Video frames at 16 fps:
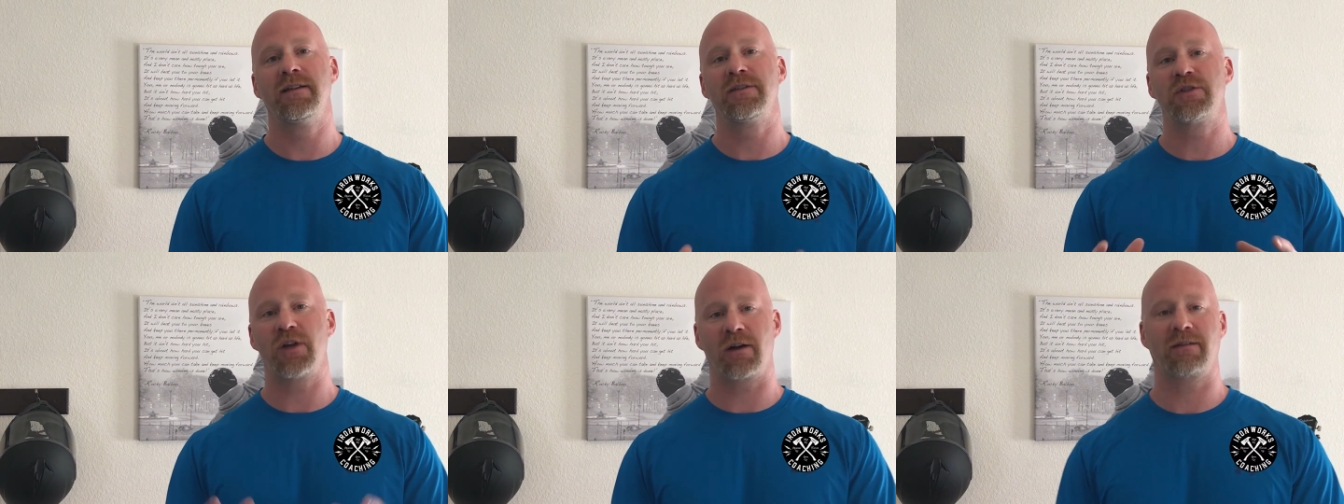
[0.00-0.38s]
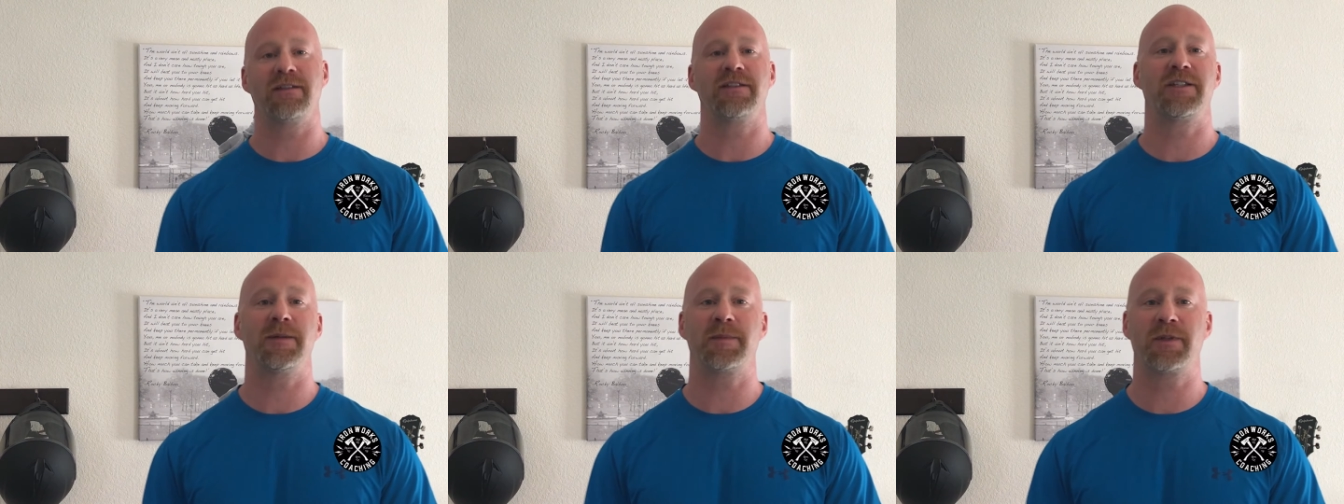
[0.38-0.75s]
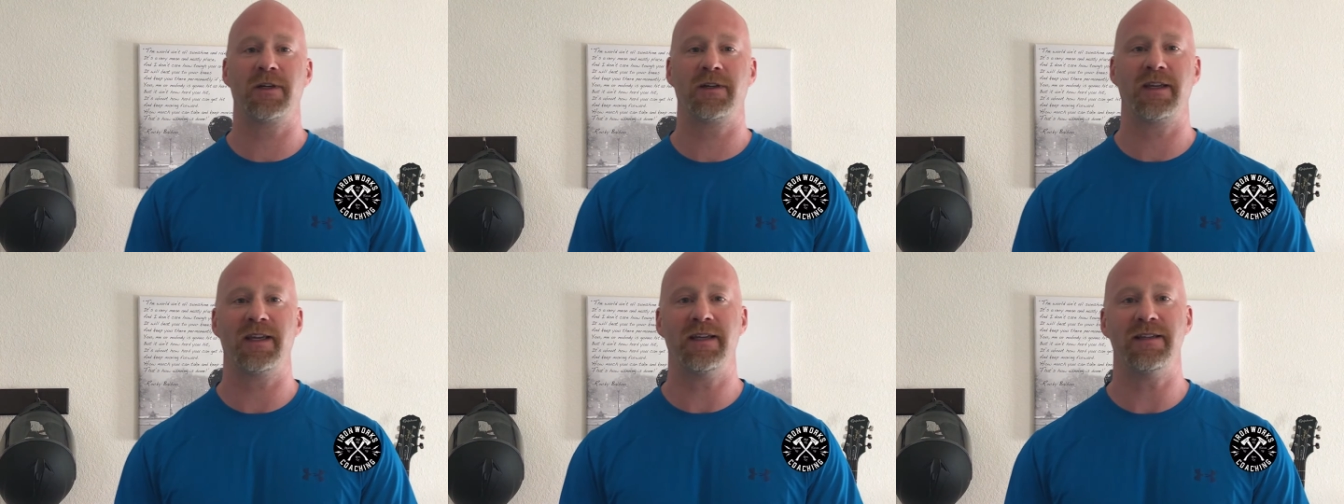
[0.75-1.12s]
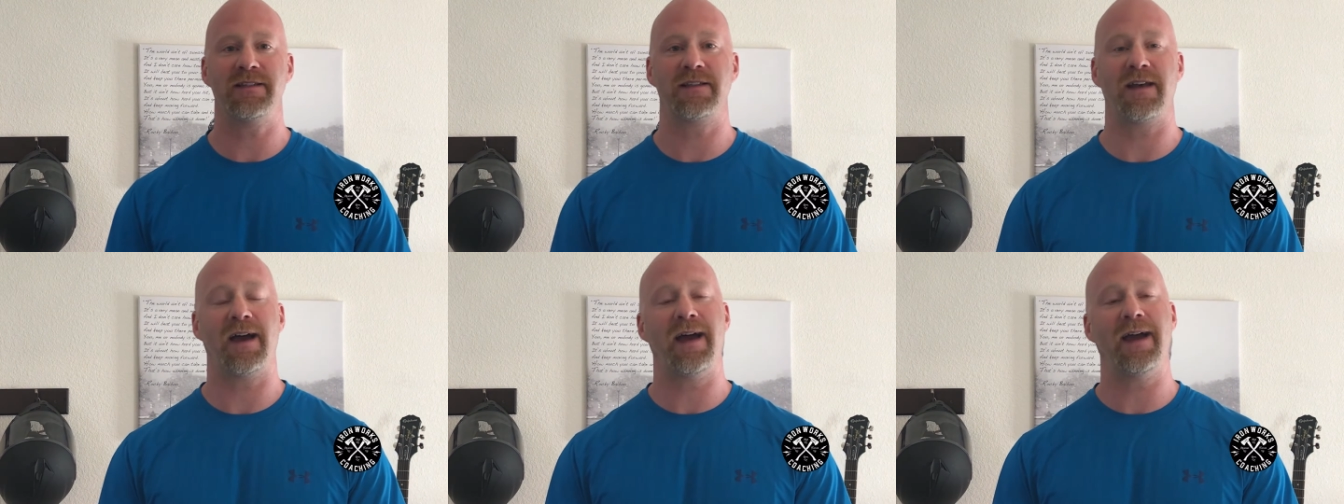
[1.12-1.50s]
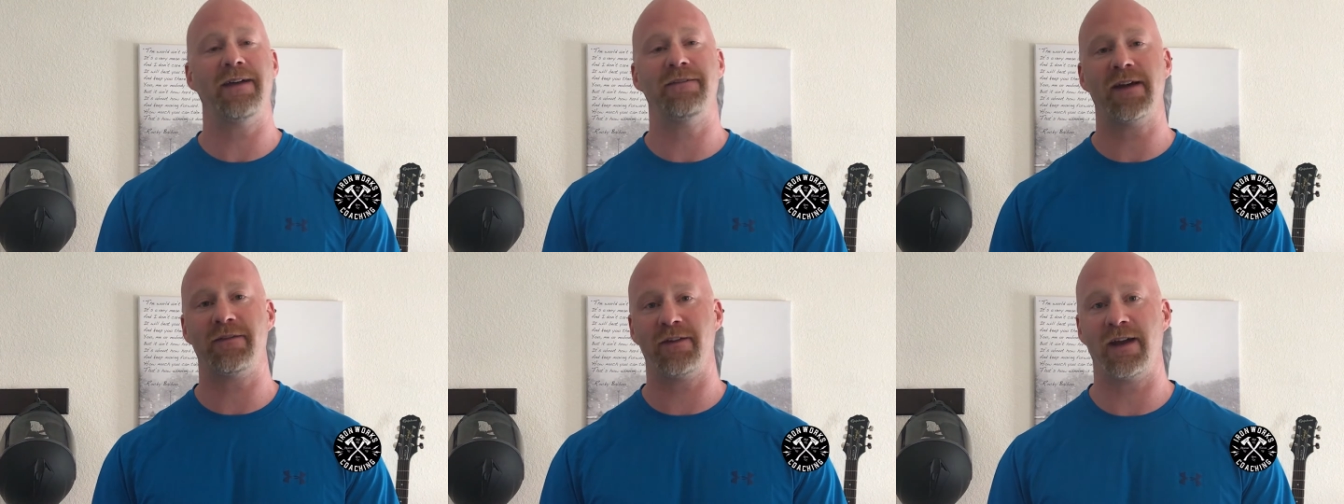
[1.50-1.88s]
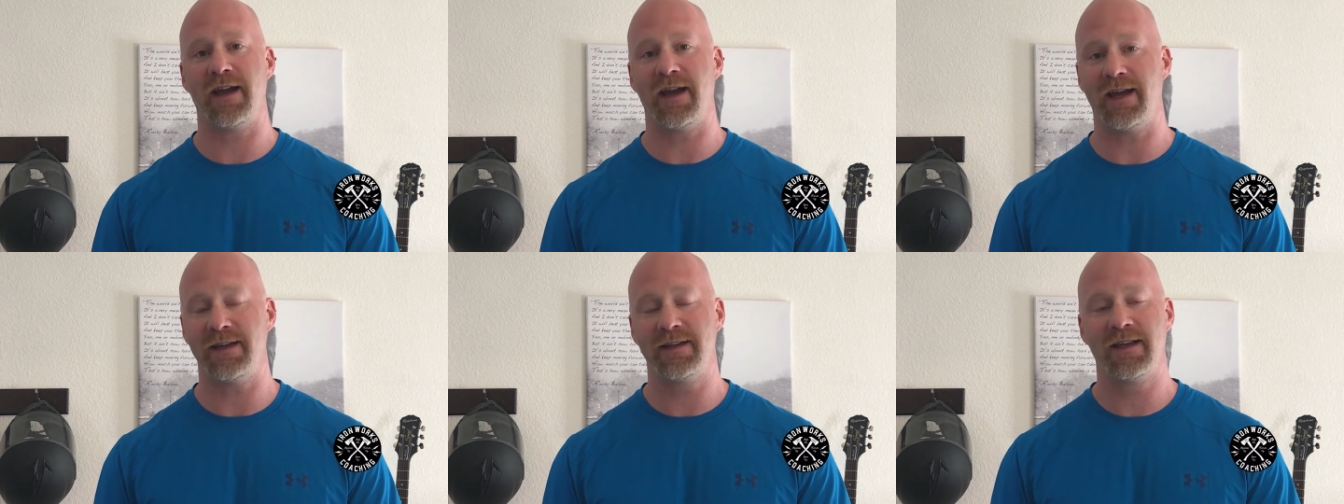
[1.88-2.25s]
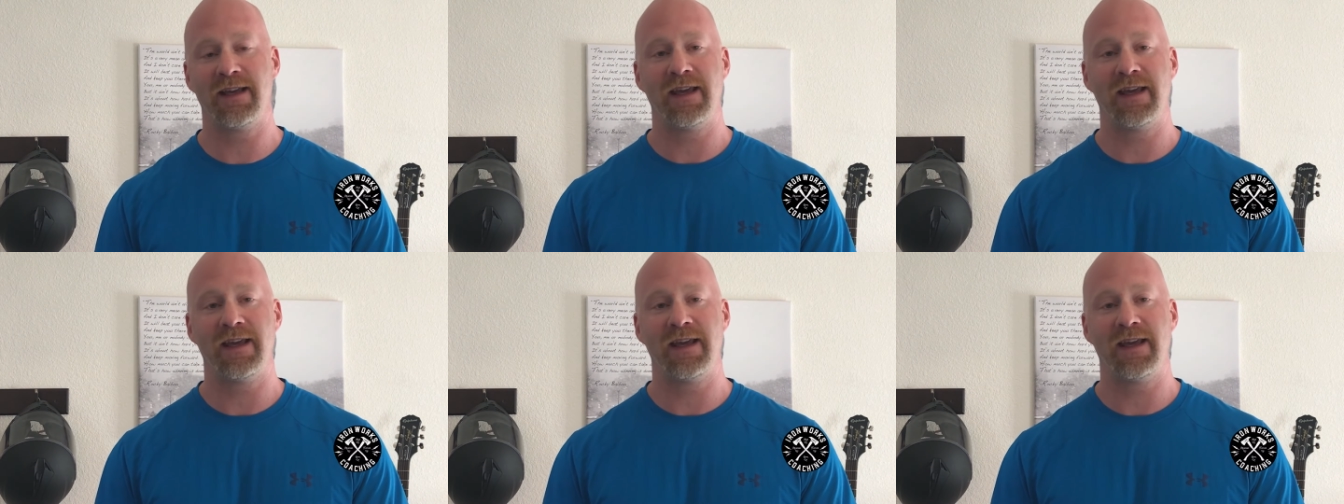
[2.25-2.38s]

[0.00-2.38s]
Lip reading: chocolate chip cookies I have ever had.